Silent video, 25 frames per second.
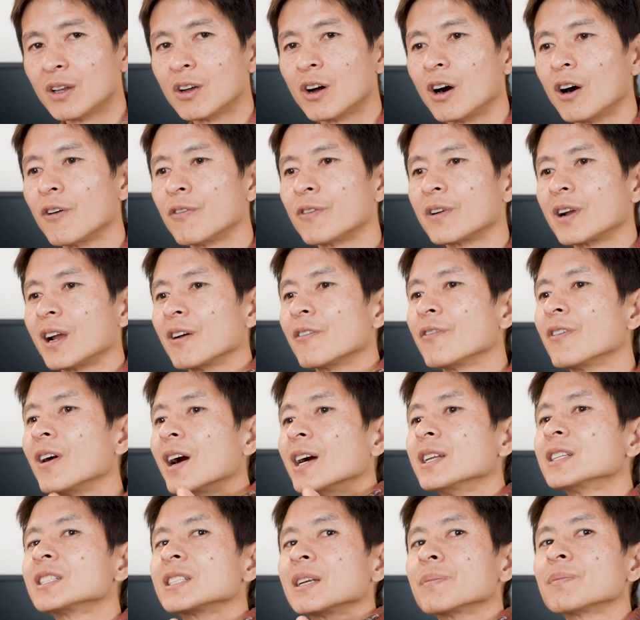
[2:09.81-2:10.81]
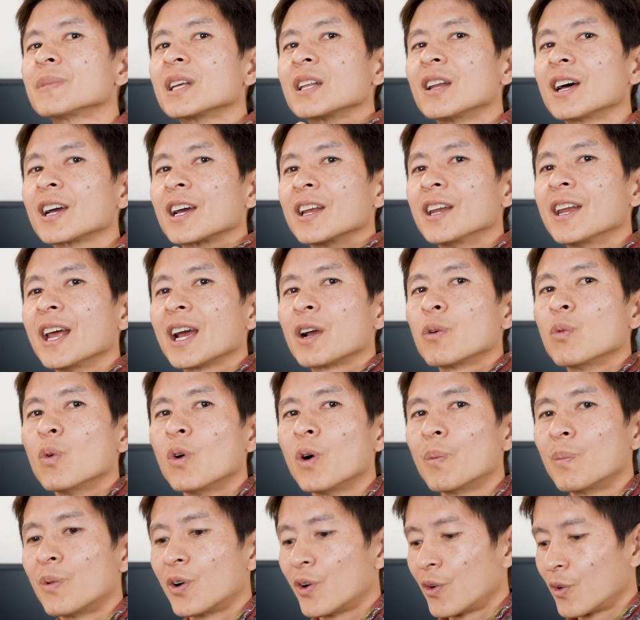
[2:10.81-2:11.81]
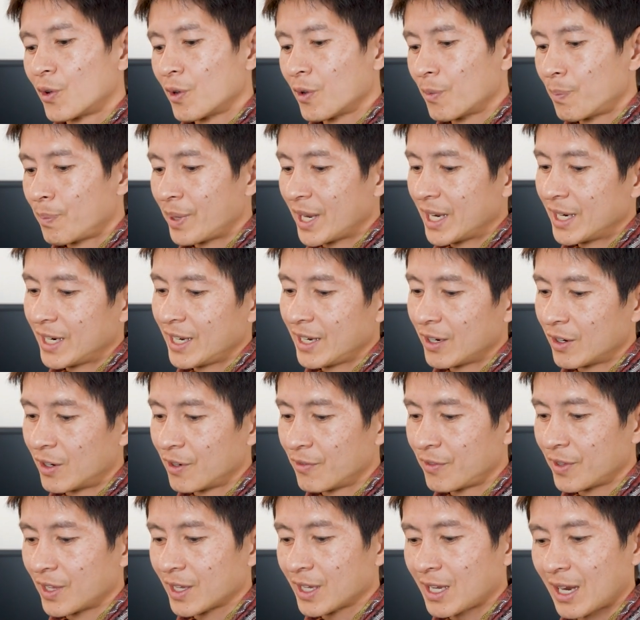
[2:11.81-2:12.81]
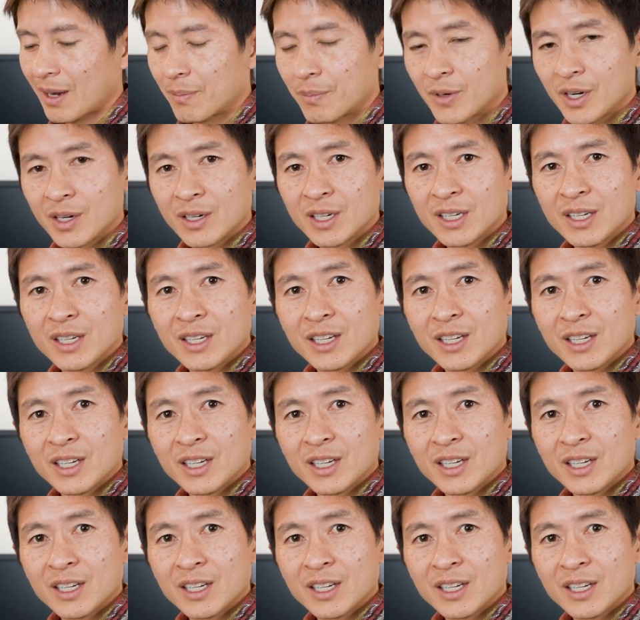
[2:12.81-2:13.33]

Often I find something like a neck warmer or a beanie over the camera